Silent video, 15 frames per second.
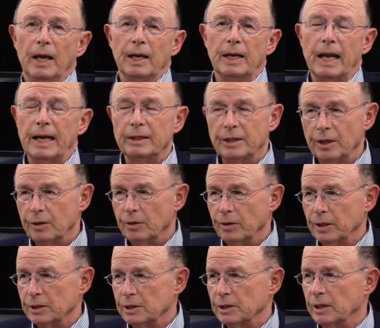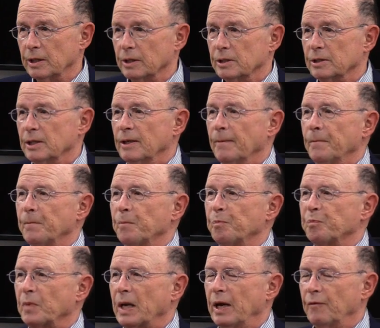In 1936,
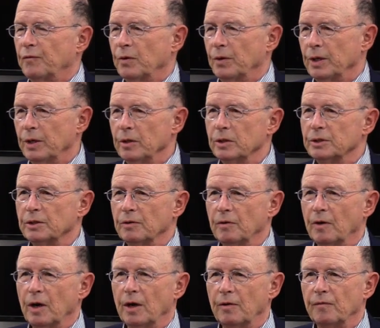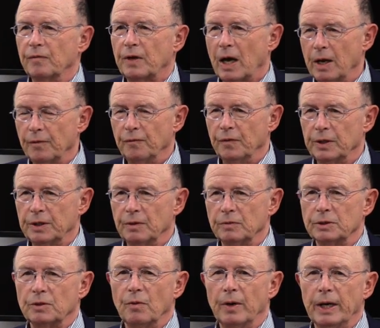after years of, of conflict that
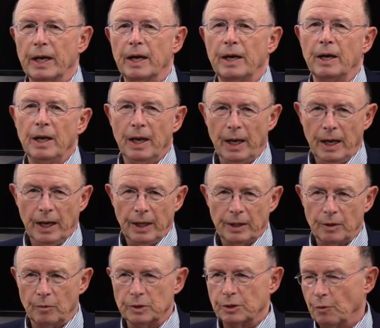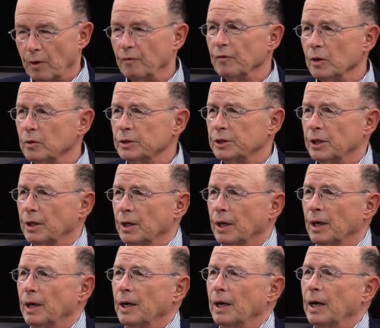was going on, there was a revolution,
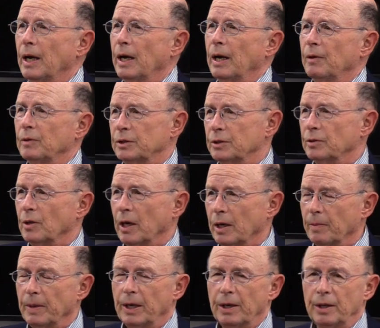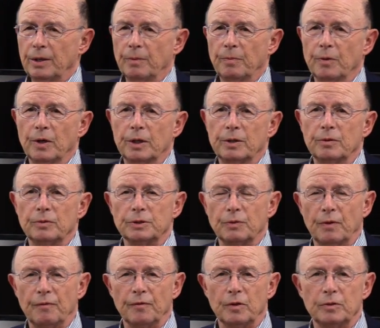uh, which we talk about in the book. There was
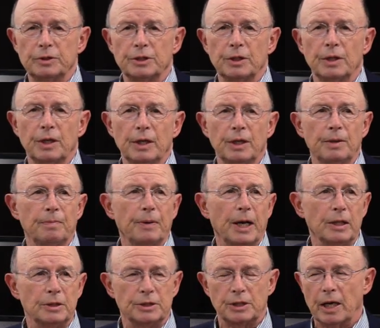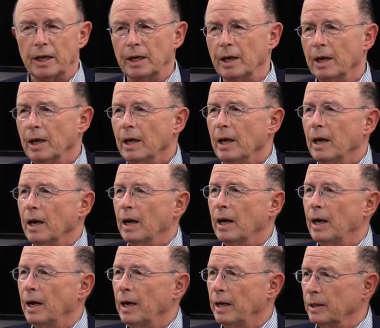a revolution in Palestine.
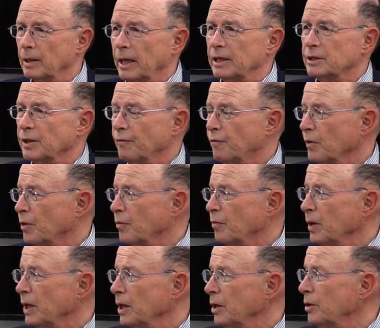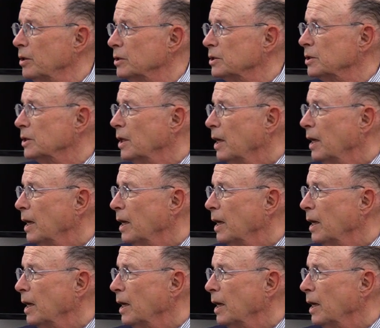Uh, it lasted for three years.